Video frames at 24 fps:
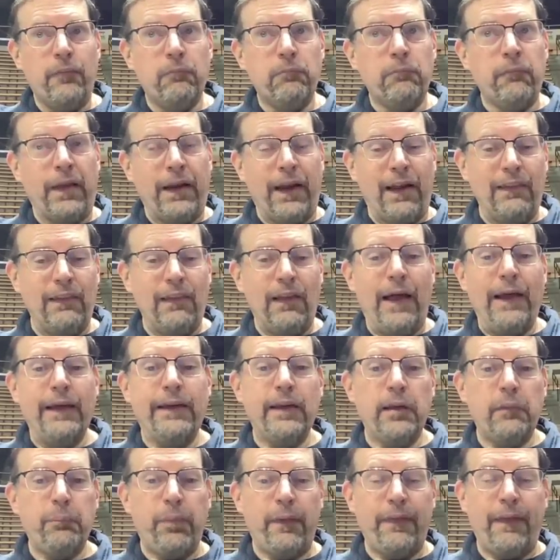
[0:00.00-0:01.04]
May not
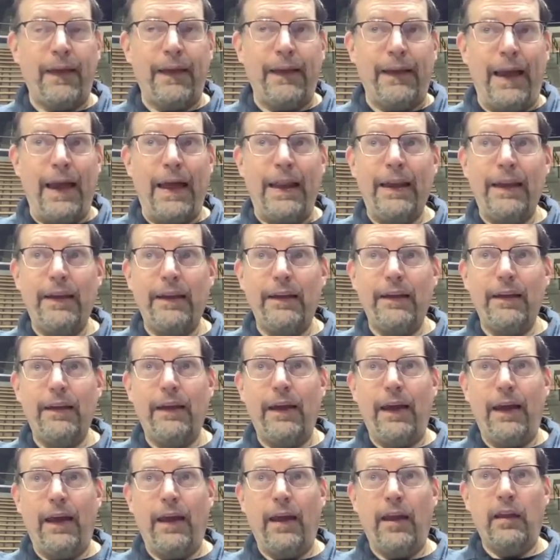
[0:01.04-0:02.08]
like it, but they get it.
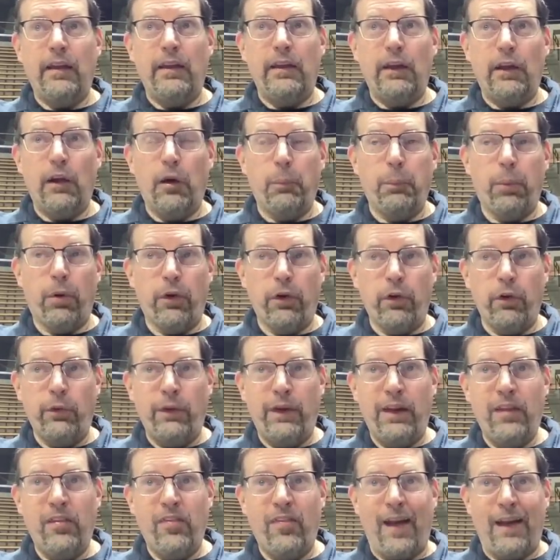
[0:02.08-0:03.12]
And, you know, Purdue
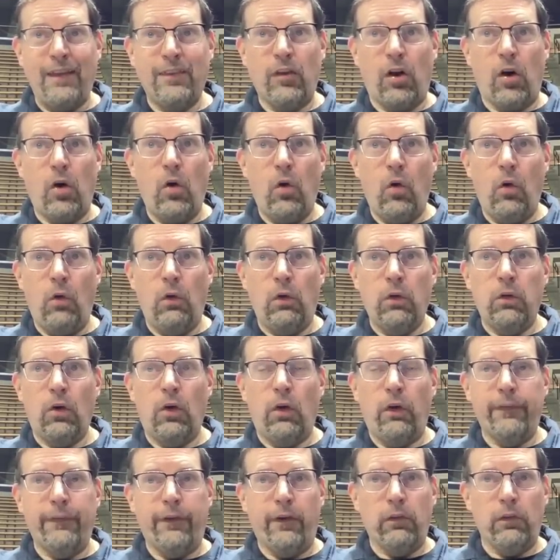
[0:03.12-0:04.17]
needs that to hold
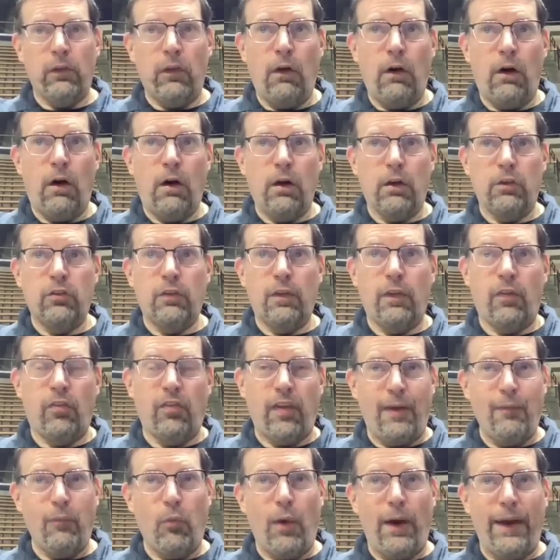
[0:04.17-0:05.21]
all year long, the
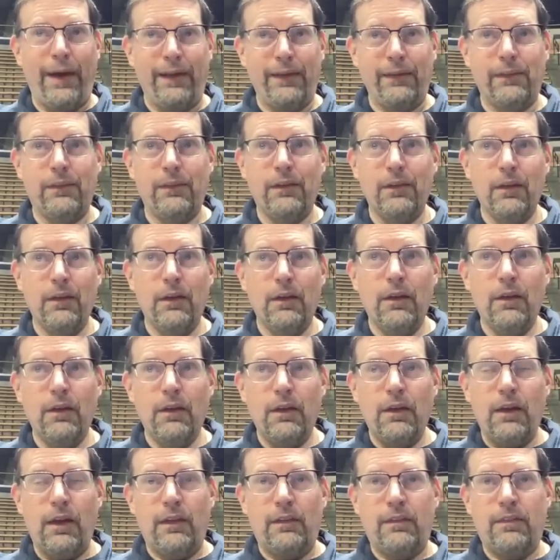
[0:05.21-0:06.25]
same way it,
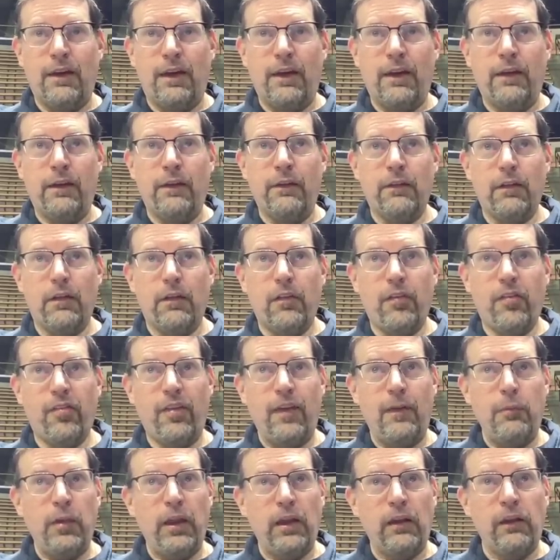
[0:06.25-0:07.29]
it did
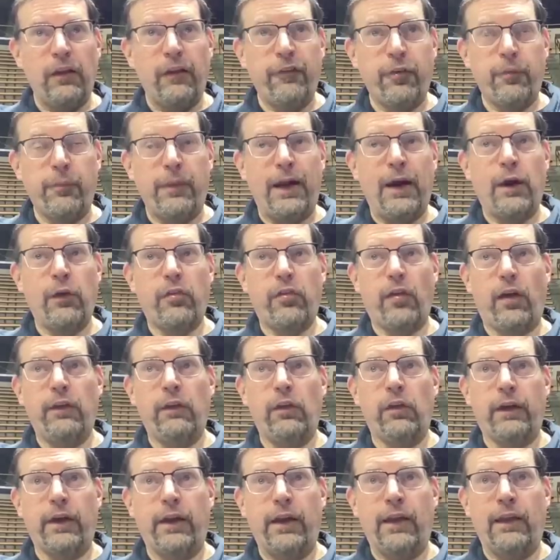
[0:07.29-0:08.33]
seemingly from the outside
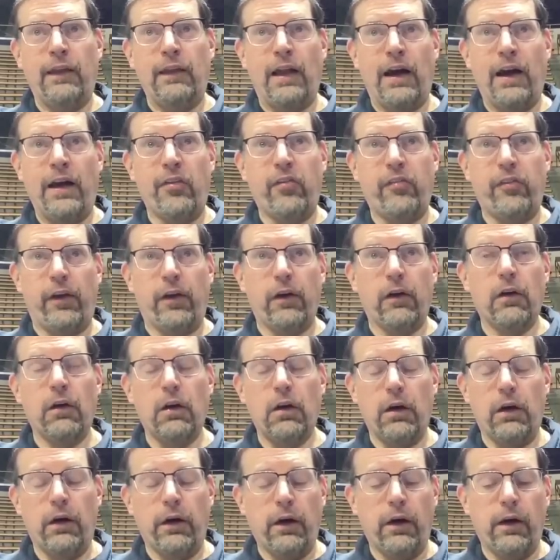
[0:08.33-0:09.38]
looking in last year.
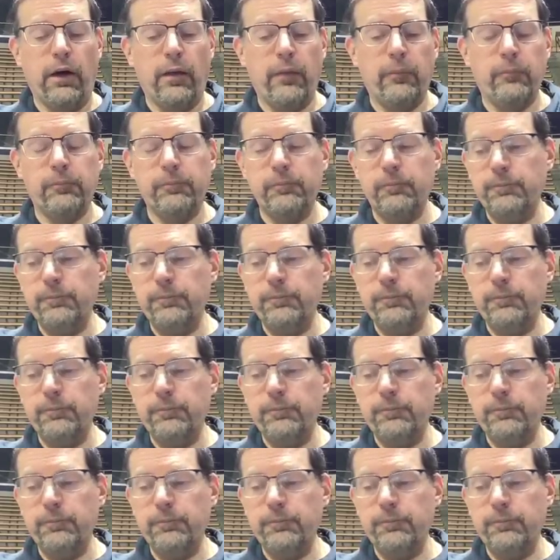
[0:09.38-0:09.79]
Um,